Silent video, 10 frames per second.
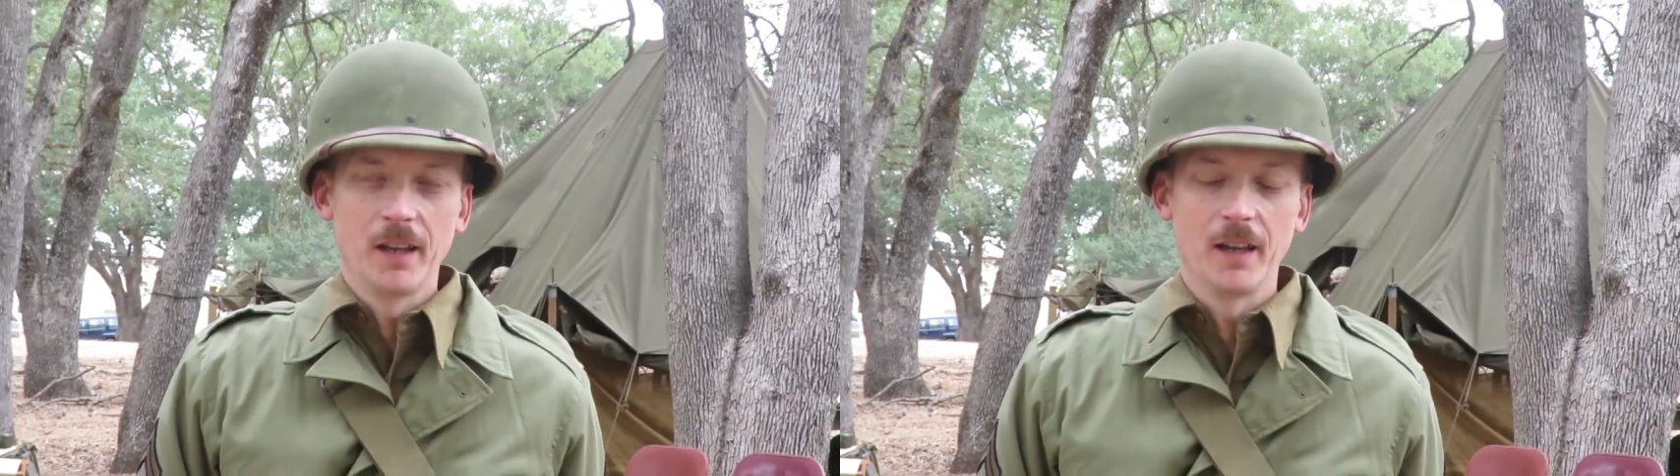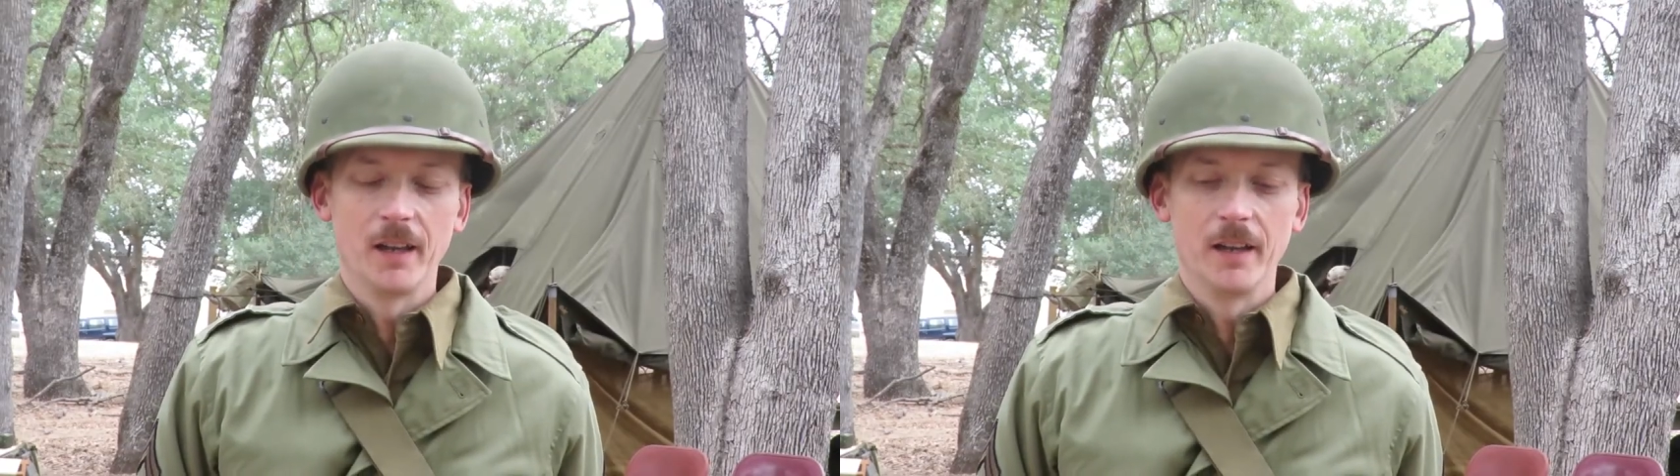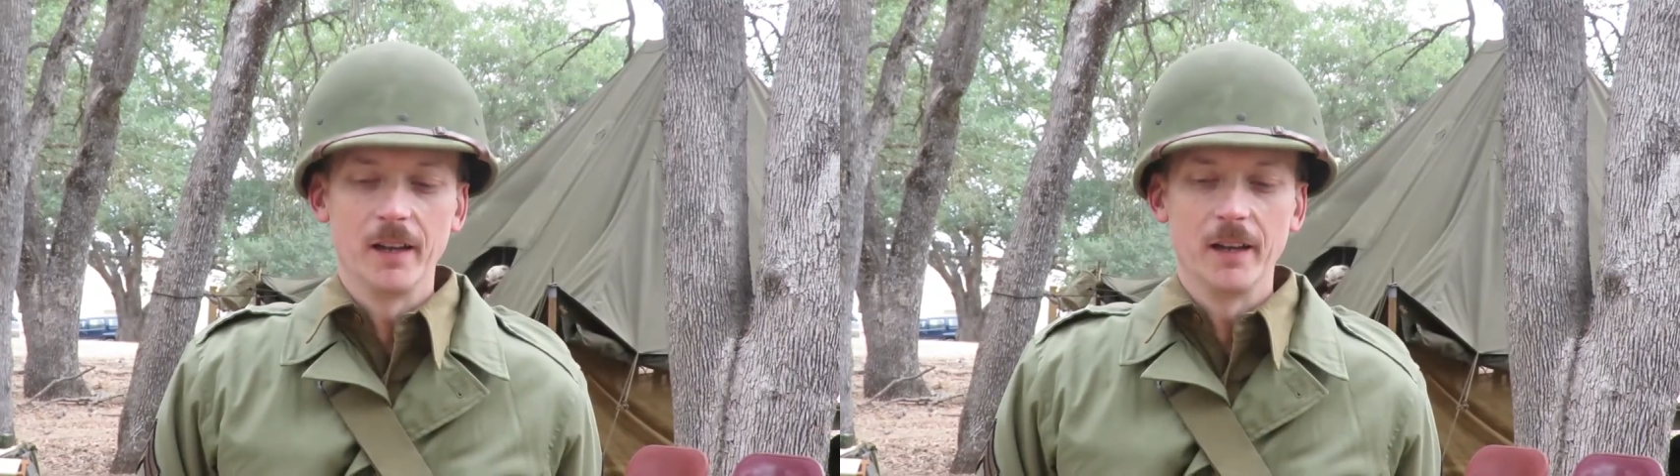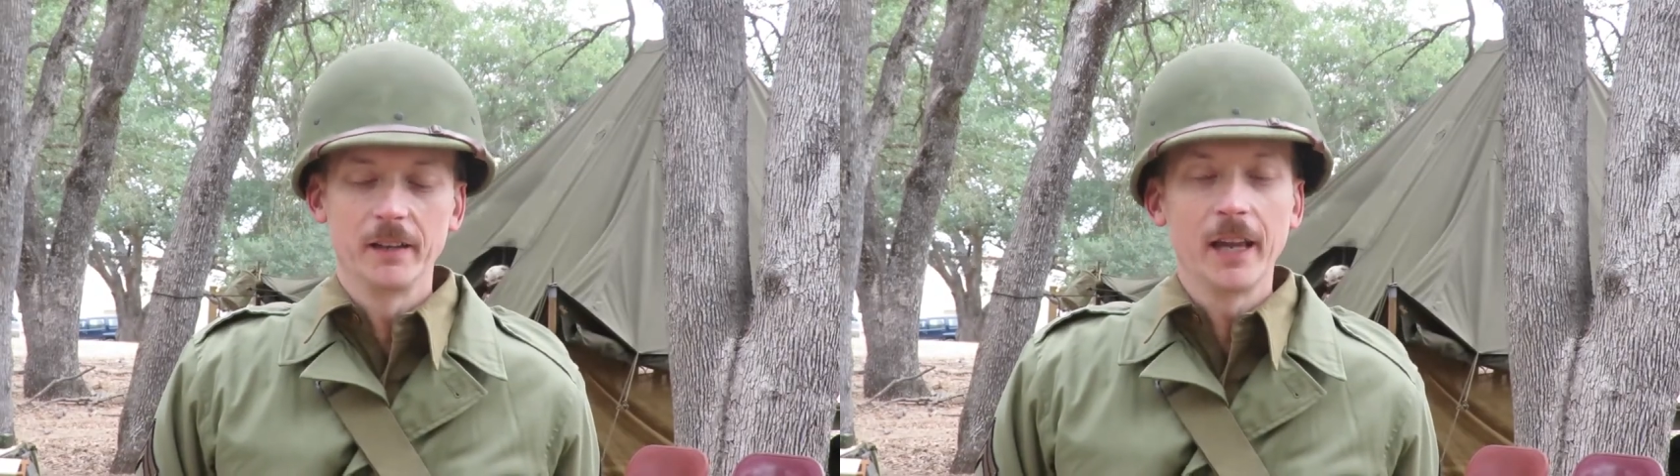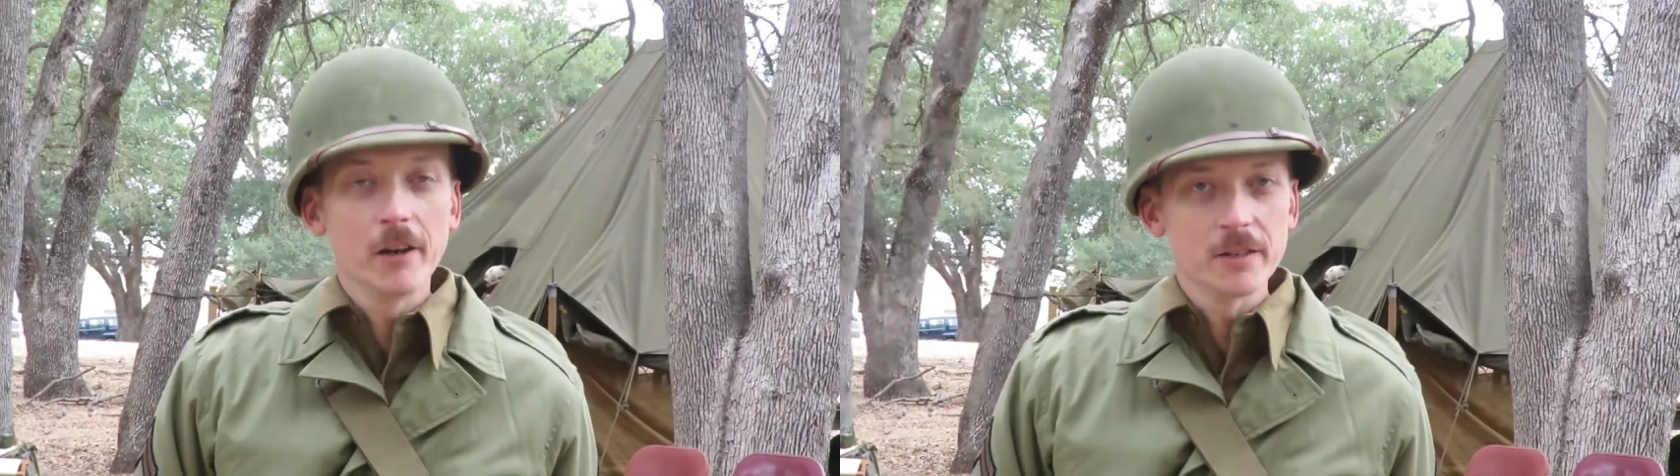uh,
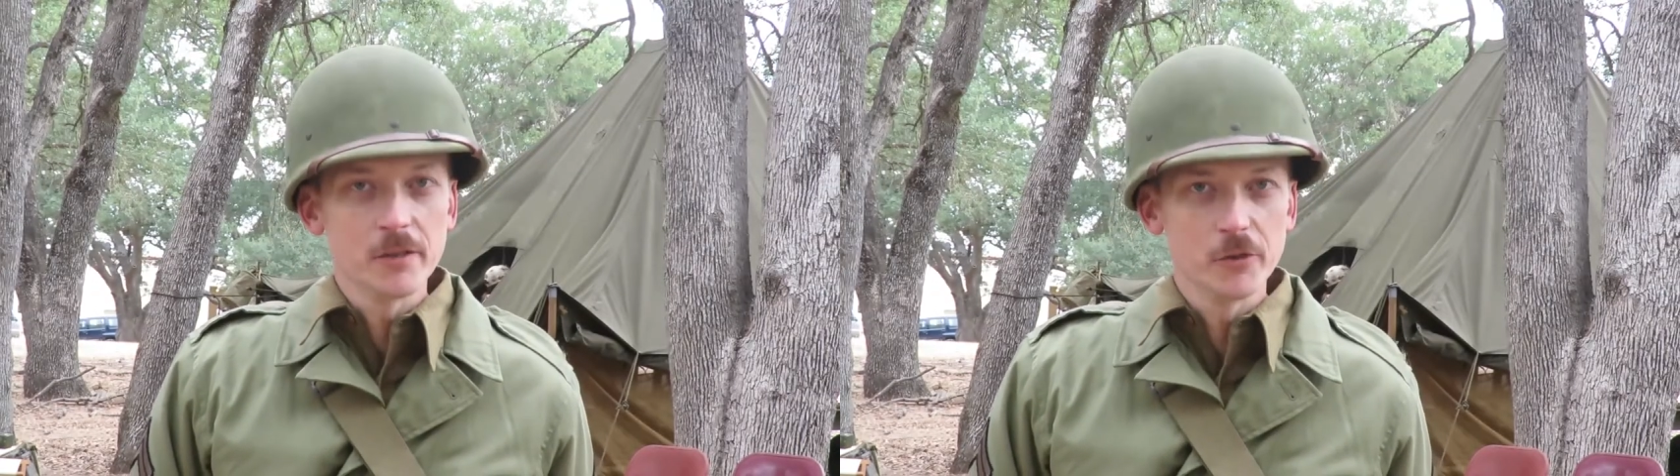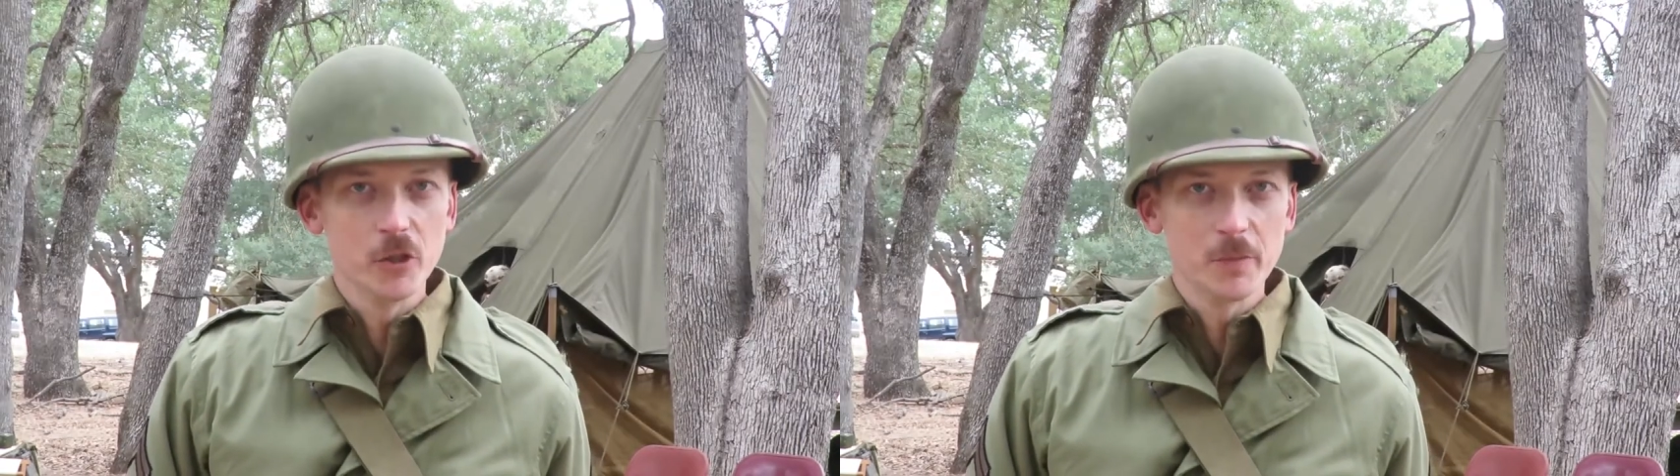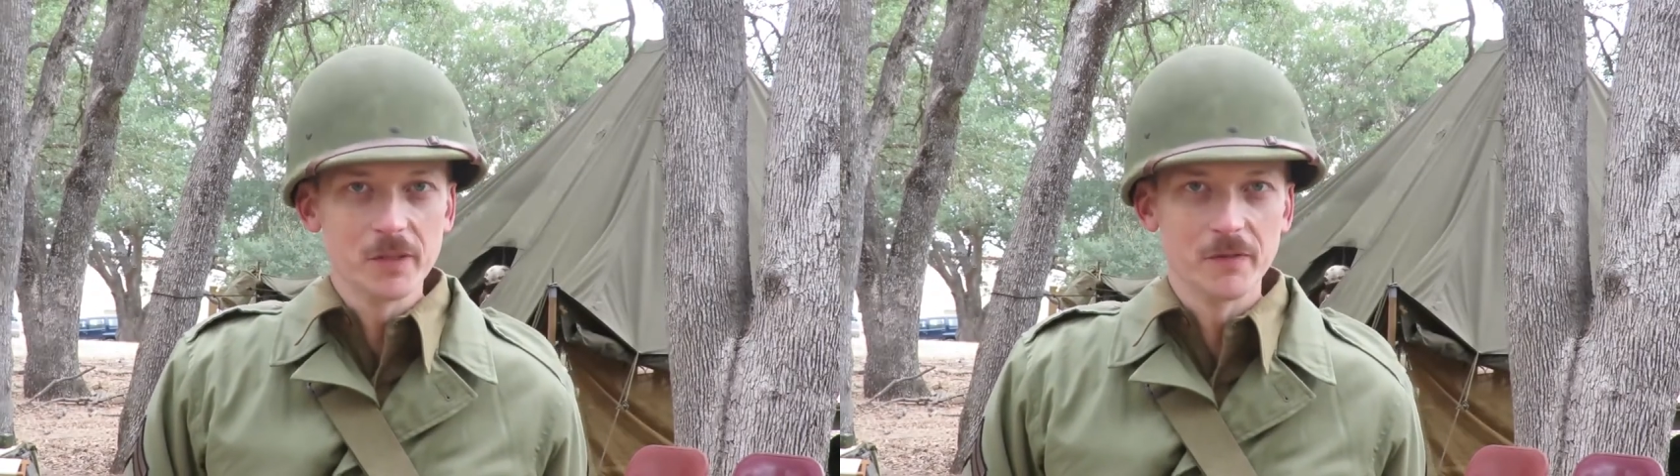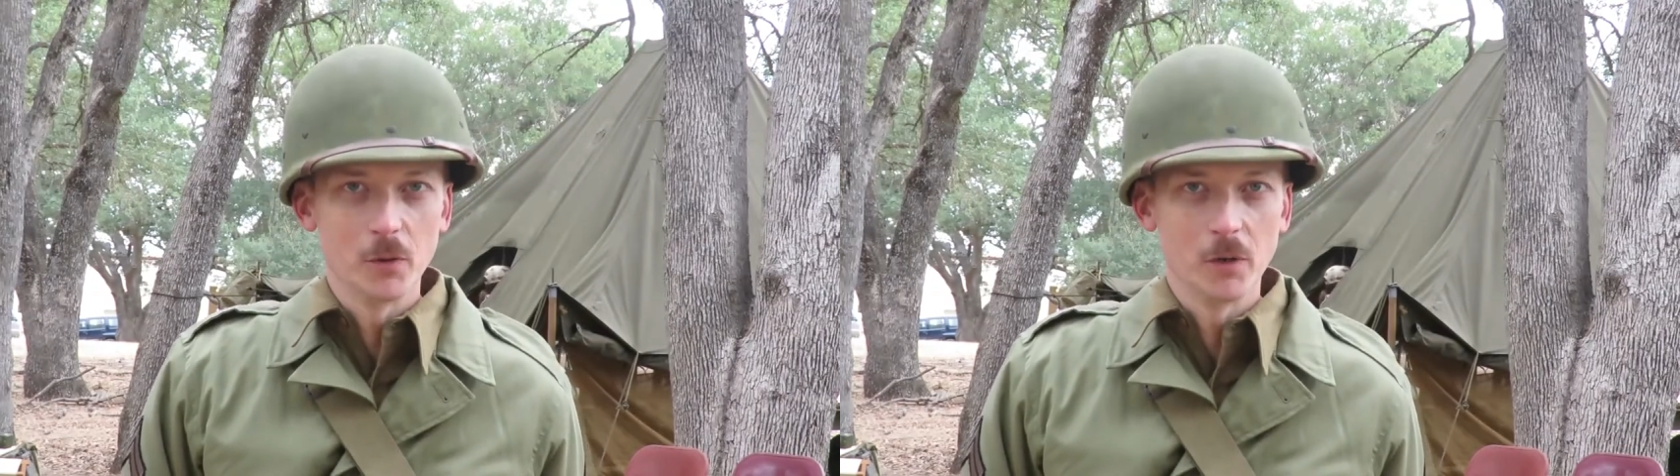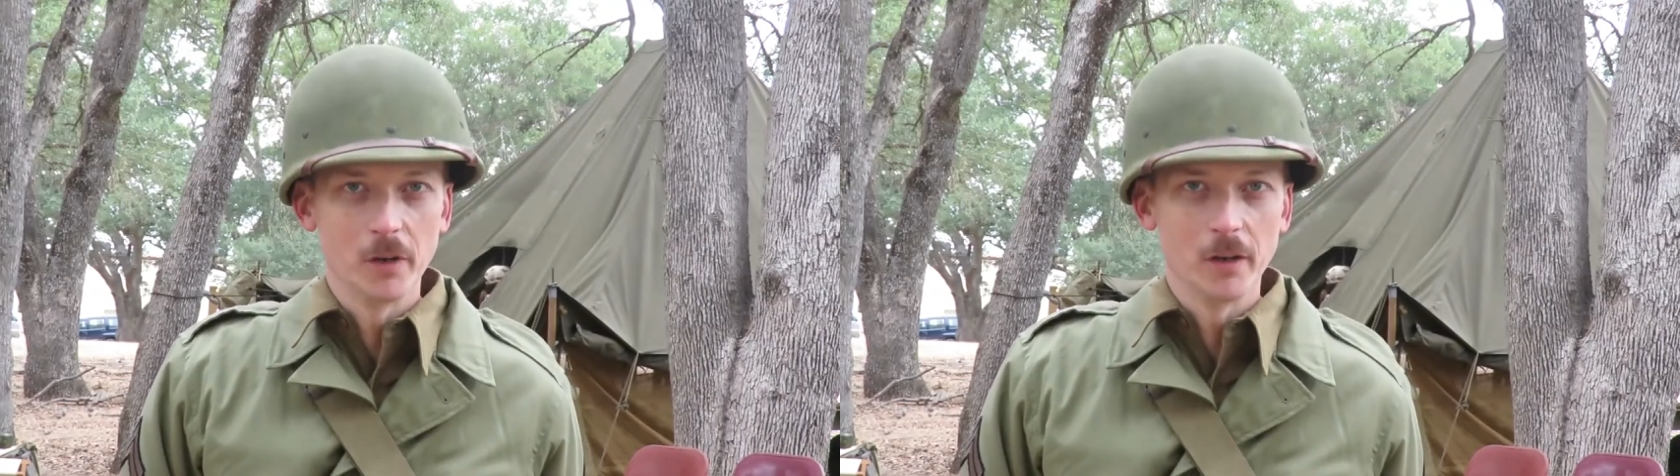garrison troops
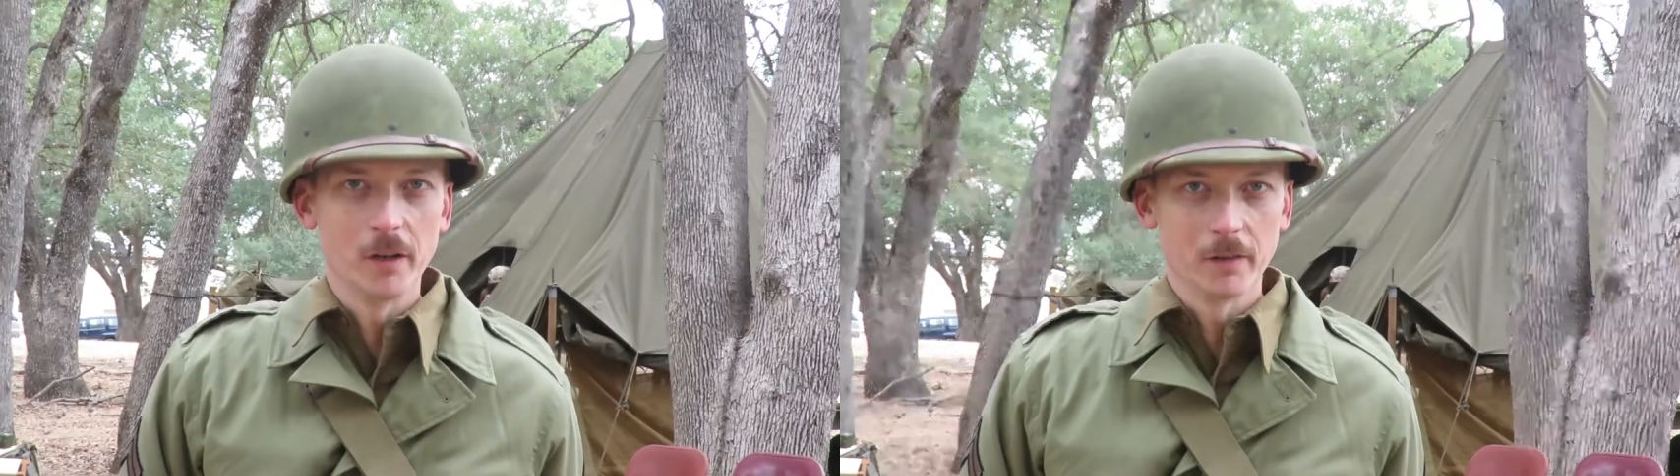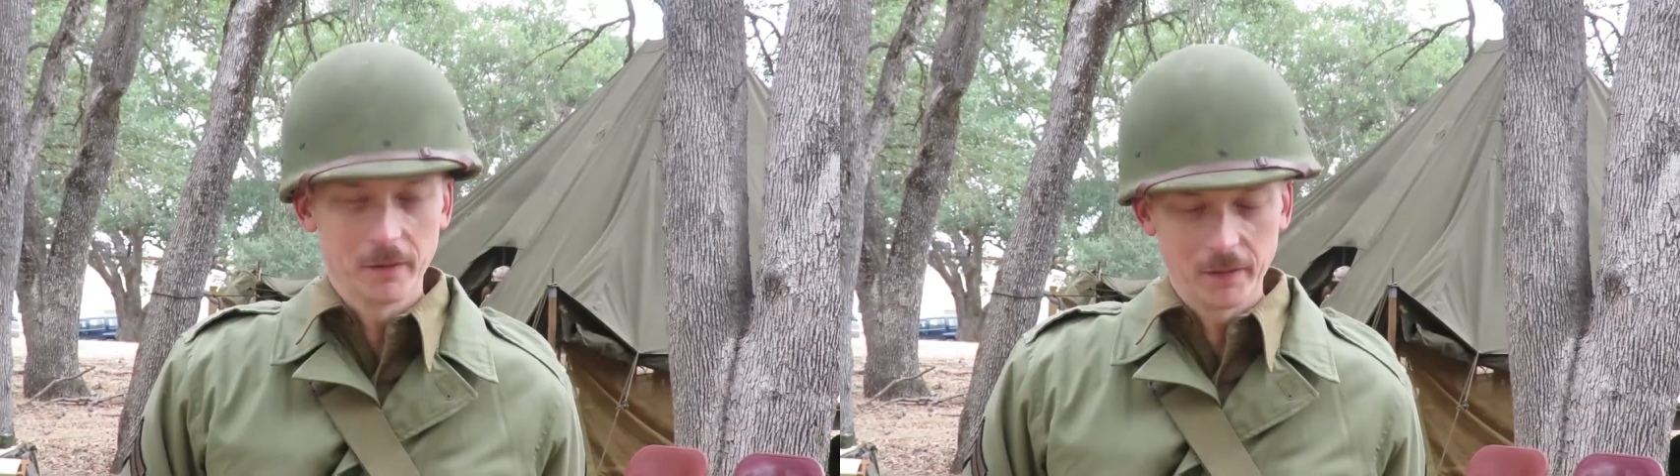for